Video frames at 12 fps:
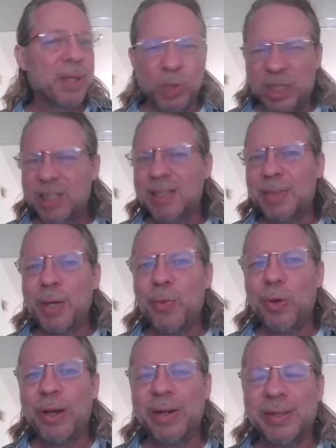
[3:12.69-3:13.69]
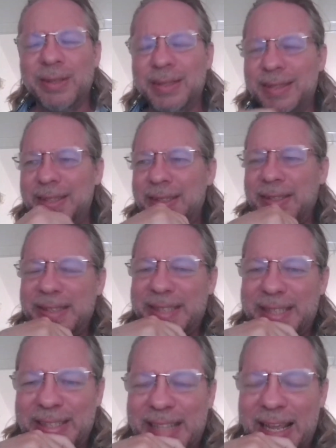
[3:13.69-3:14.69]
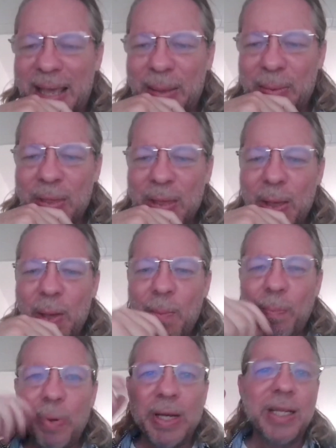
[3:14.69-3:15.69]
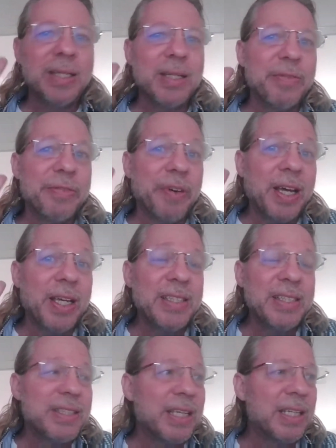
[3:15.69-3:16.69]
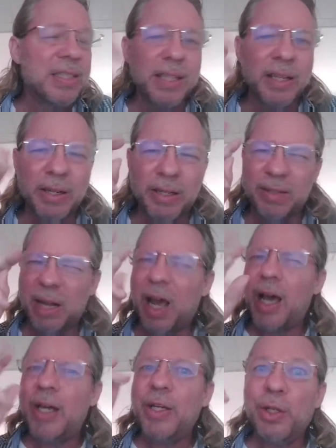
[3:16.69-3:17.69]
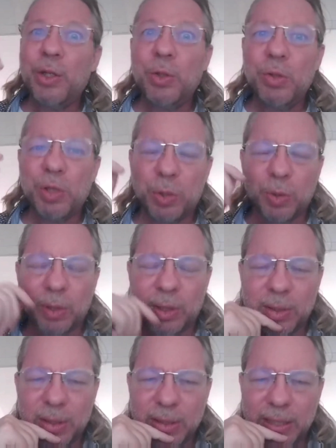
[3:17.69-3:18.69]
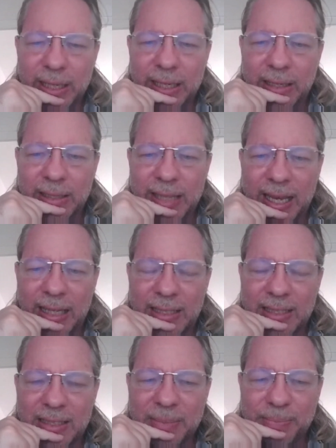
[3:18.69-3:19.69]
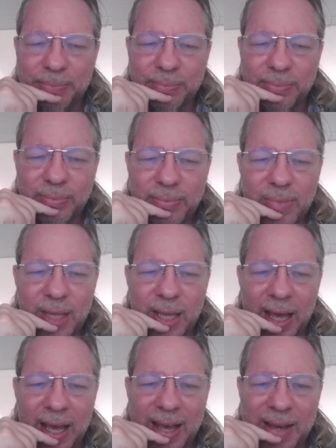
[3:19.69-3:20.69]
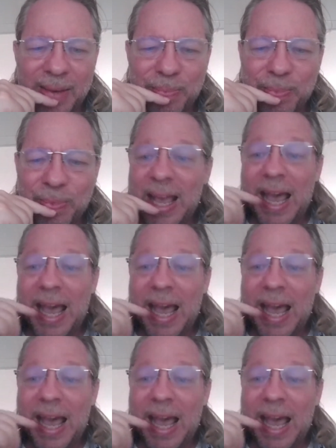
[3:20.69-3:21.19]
which is a bit weird to say, but it finds things that are unusual in a text. And